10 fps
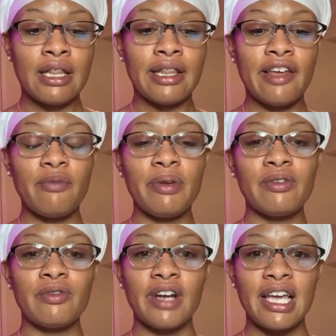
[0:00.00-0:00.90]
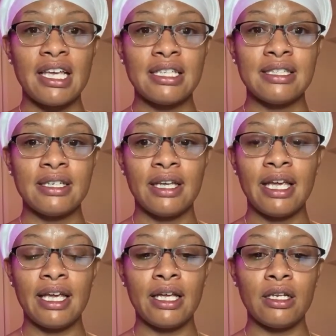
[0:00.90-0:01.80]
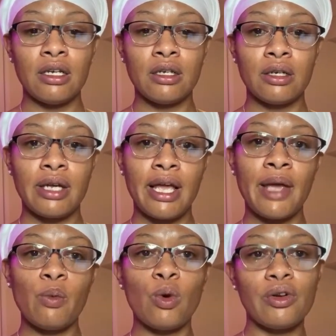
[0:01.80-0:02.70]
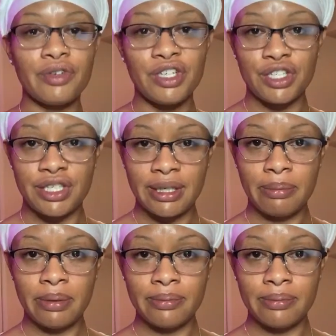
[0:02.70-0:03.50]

They've been raised in a warriorship.